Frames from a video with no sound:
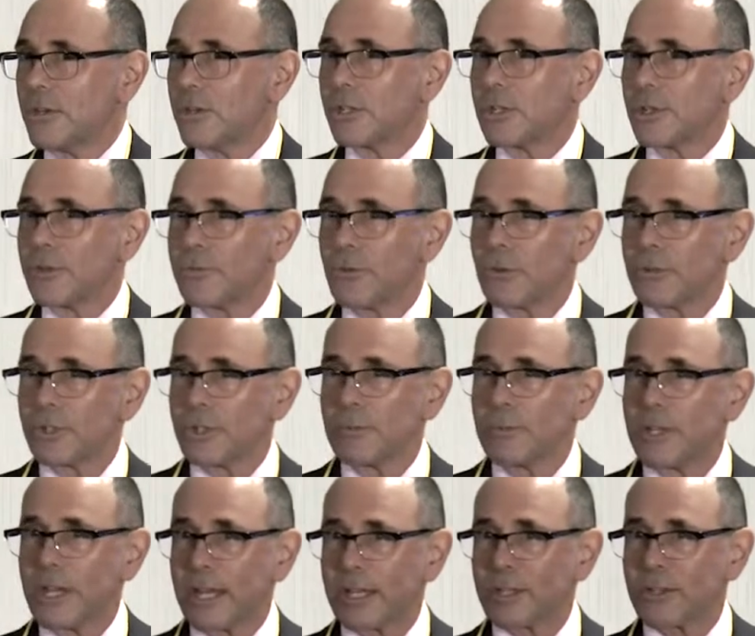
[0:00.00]
you can throw some
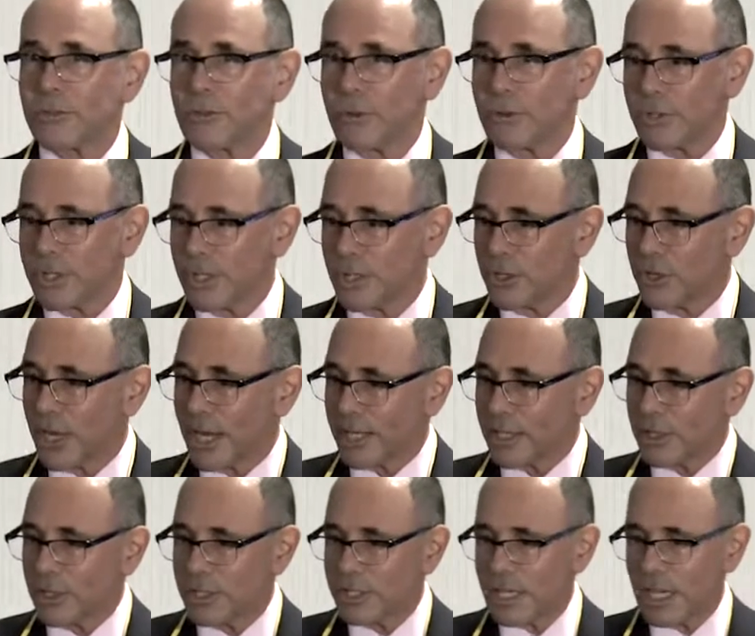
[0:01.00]
dextrose
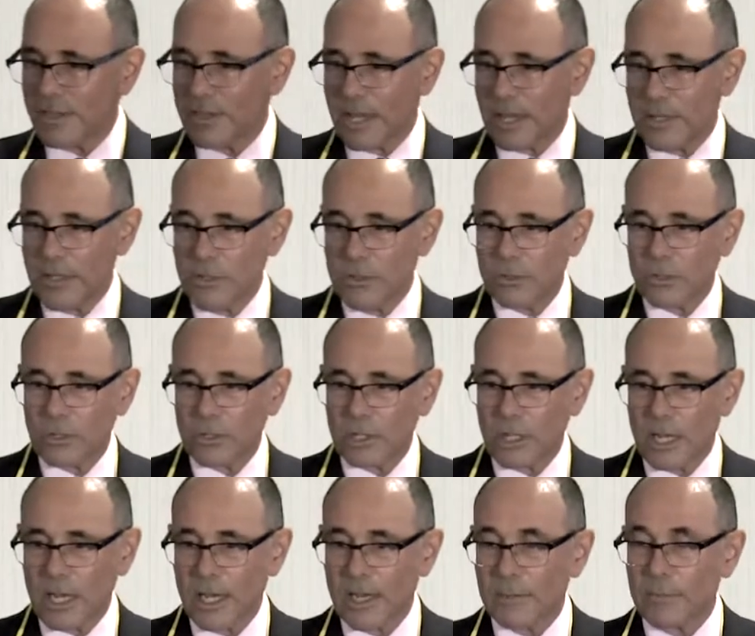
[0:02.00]
injections on that nuchal
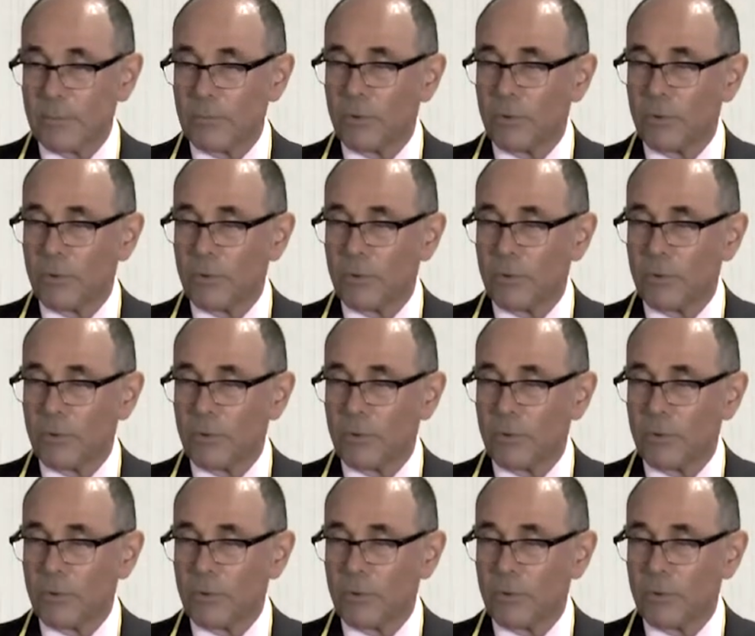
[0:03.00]
line,